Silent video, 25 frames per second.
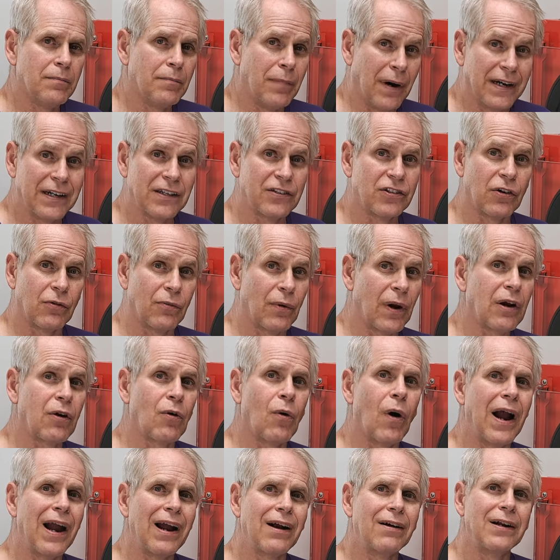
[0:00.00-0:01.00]
But is it
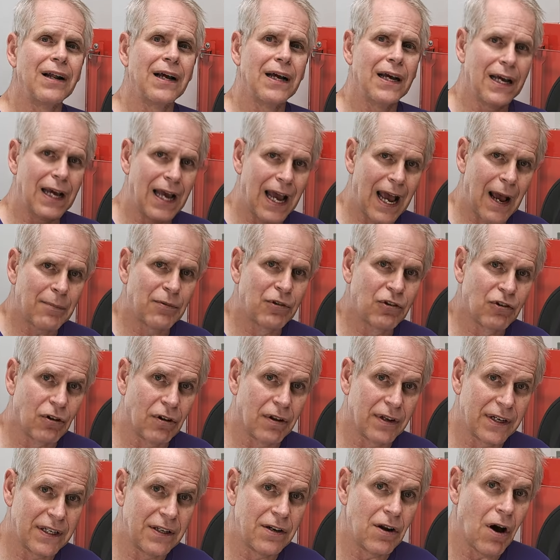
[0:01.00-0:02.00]
required?
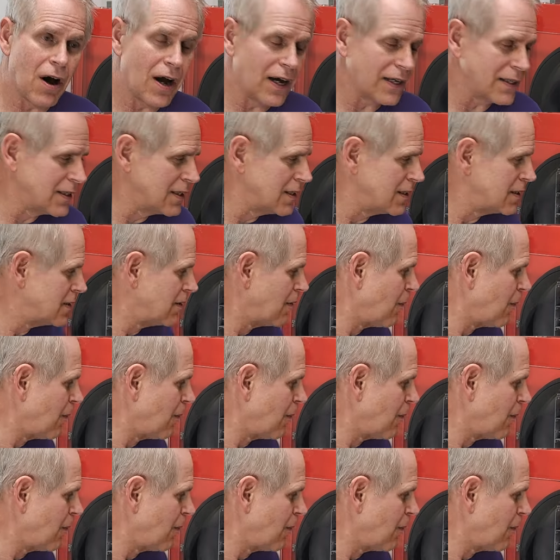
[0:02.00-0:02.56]
Absolutely not.